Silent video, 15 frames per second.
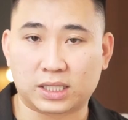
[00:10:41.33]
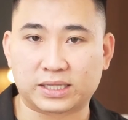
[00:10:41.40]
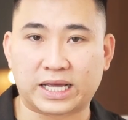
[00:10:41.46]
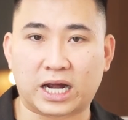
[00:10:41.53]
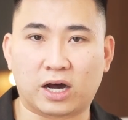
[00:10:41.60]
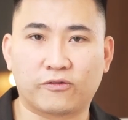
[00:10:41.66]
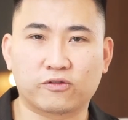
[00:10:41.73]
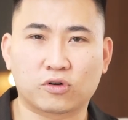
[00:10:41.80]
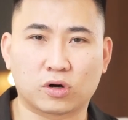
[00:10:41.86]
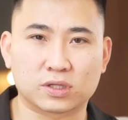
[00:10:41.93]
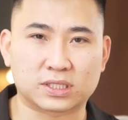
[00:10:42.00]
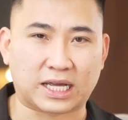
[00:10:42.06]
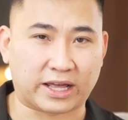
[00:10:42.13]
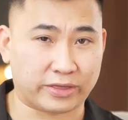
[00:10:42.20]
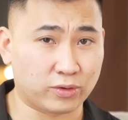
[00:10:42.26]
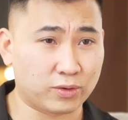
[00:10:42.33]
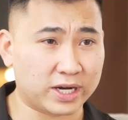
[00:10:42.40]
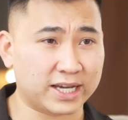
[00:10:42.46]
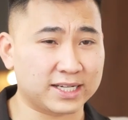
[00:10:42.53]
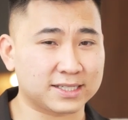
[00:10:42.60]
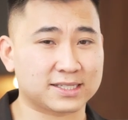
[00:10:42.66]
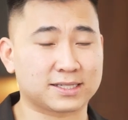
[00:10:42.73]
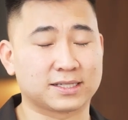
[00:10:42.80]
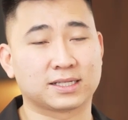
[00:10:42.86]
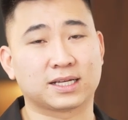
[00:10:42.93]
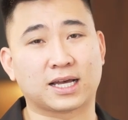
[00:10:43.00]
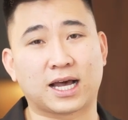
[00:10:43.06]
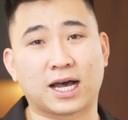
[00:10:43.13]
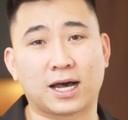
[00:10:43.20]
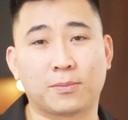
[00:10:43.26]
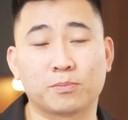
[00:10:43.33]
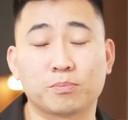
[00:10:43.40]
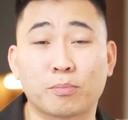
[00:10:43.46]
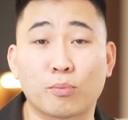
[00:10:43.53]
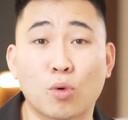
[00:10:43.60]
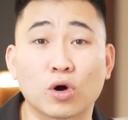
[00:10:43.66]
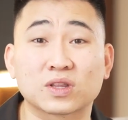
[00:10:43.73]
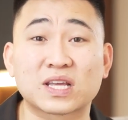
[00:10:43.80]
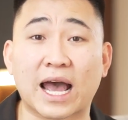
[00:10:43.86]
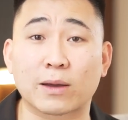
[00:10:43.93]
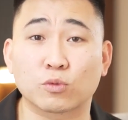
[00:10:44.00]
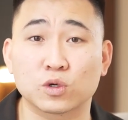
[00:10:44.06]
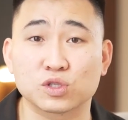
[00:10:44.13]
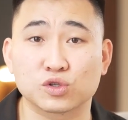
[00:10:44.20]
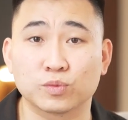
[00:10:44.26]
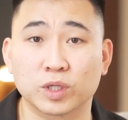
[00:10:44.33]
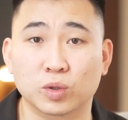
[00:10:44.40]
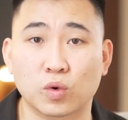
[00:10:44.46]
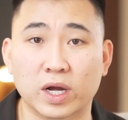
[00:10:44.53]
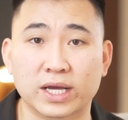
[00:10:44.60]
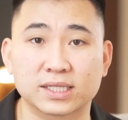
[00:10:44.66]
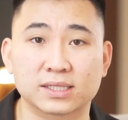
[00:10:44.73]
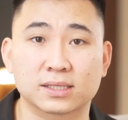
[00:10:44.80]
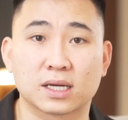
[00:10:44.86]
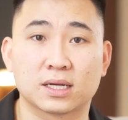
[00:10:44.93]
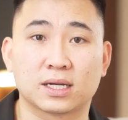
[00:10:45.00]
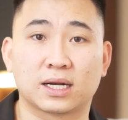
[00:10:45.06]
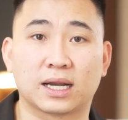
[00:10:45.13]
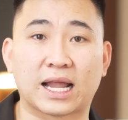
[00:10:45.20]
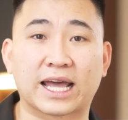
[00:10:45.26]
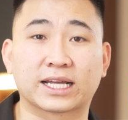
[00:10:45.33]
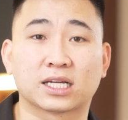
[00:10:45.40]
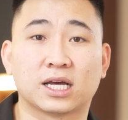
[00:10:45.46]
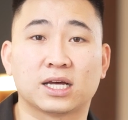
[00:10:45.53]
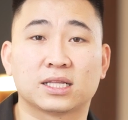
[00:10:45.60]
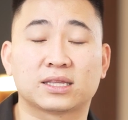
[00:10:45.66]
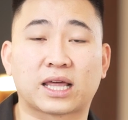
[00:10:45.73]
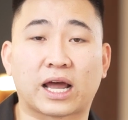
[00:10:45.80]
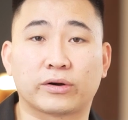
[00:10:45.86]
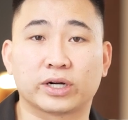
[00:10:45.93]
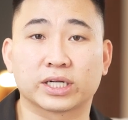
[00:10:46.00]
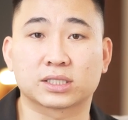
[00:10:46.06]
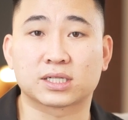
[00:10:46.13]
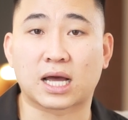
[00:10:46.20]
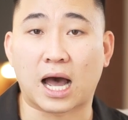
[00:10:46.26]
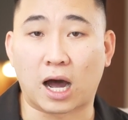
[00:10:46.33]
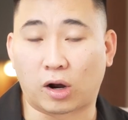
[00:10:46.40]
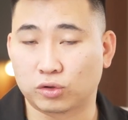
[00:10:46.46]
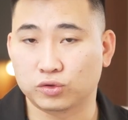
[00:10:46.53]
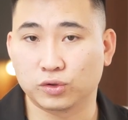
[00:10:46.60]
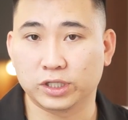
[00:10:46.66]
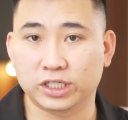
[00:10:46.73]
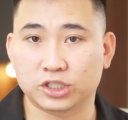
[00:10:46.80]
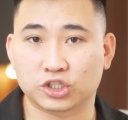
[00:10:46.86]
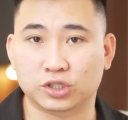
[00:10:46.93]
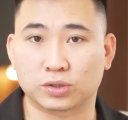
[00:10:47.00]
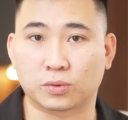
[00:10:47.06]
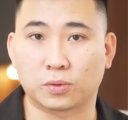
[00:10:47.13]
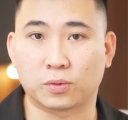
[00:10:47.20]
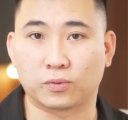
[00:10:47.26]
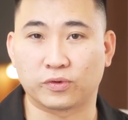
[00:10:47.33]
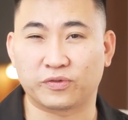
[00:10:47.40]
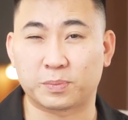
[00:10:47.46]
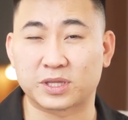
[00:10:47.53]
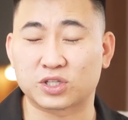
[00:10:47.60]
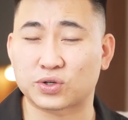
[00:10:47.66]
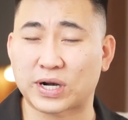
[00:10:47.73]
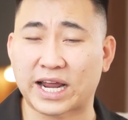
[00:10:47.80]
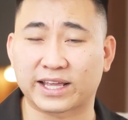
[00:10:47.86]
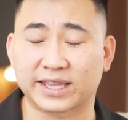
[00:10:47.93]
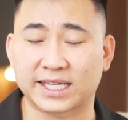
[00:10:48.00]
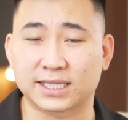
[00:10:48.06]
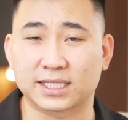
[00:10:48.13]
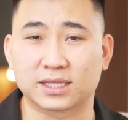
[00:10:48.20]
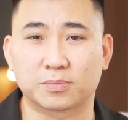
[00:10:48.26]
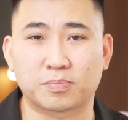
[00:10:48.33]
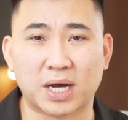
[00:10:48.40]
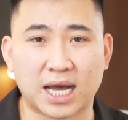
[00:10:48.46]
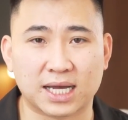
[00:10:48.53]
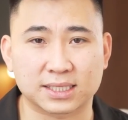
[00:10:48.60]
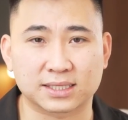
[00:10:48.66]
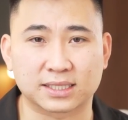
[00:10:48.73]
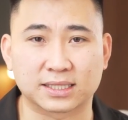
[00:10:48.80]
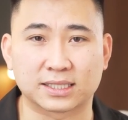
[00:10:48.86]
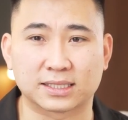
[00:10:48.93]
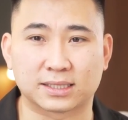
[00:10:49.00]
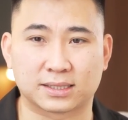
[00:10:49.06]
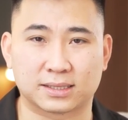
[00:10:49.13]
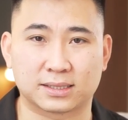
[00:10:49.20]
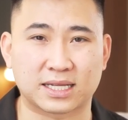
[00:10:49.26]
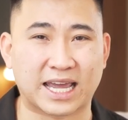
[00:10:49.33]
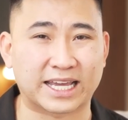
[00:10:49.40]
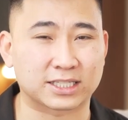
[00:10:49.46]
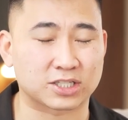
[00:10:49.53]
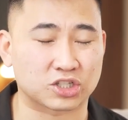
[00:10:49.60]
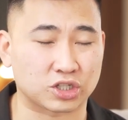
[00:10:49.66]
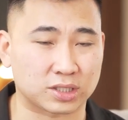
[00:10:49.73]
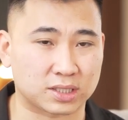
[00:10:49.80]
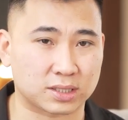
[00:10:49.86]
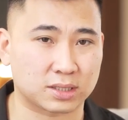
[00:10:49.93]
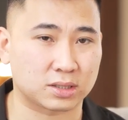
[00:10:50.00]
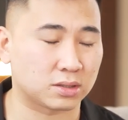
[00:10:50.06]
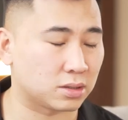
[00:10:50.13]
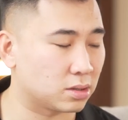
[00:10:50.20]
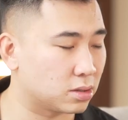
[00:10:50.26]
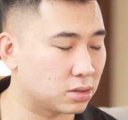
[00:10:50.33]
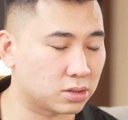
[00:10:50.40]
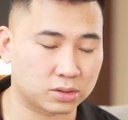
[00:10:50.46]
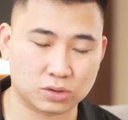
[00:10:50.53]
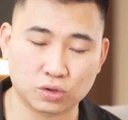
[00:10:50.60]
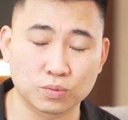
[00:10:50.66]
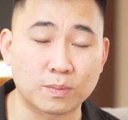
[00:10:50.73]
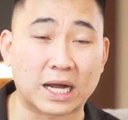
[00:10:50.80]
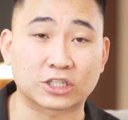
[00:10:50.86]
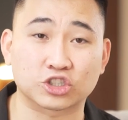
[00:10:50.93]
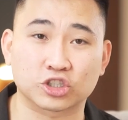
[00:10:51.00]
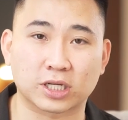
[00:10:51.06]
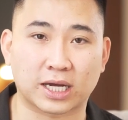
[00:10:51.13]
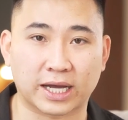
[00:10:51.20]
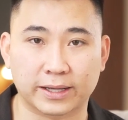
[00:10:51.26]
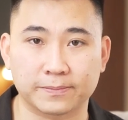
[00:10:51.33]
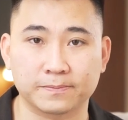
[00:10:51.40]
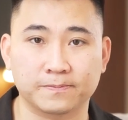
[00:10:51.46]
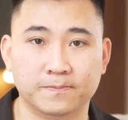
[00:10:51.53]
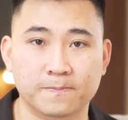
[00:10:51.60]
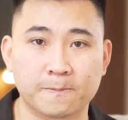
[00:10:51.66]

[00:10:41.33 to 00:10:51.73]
There are of course other ways, more time-consuming ways like direct outreach. We've been trying that in the past, and it takes just too much time.